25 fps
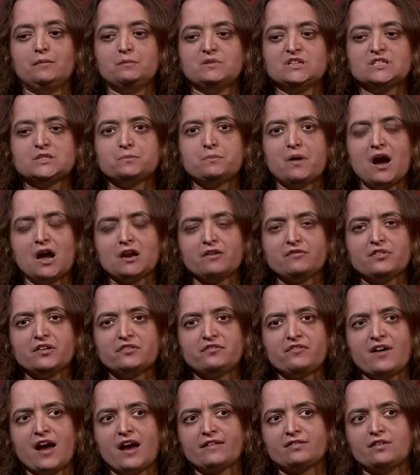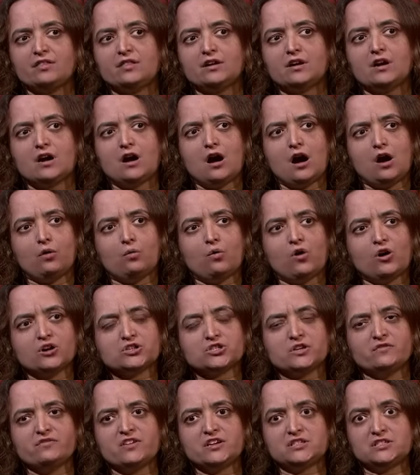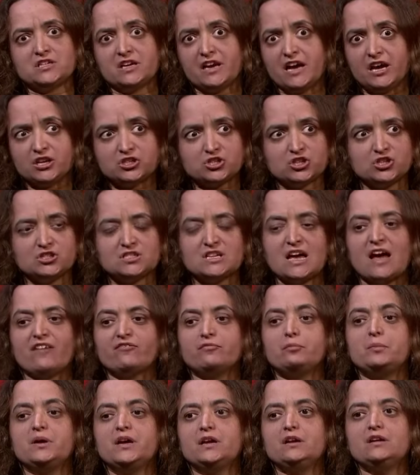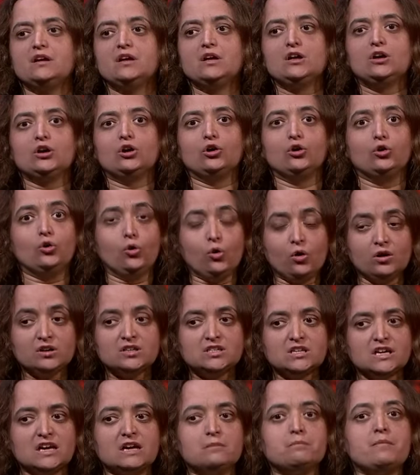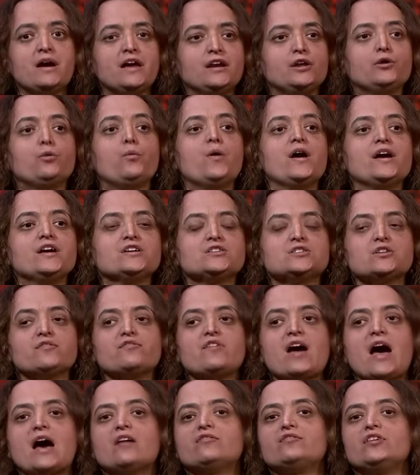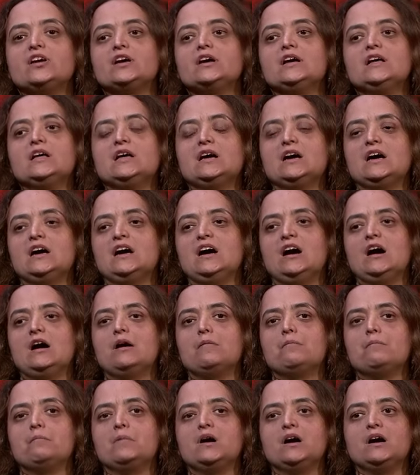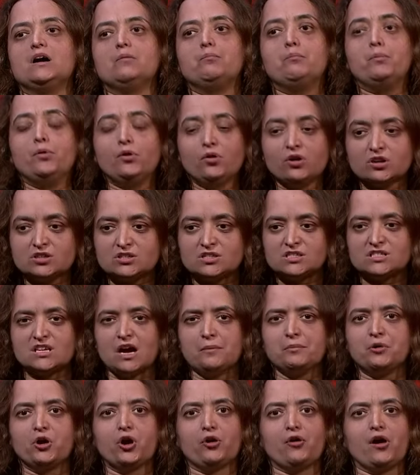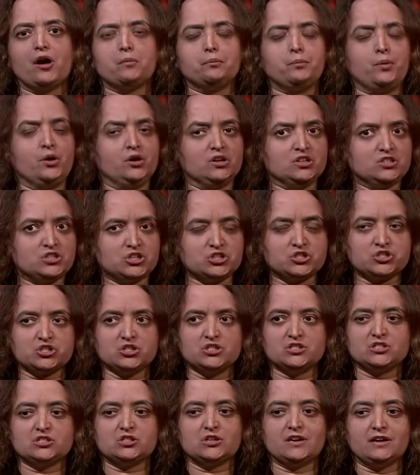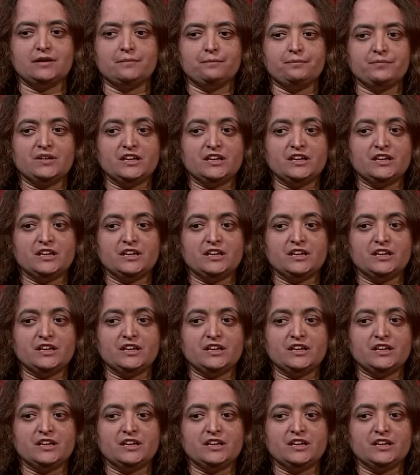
Despite of the fact that the car wash investigations have been good in many ways of having put some corrupt politicians in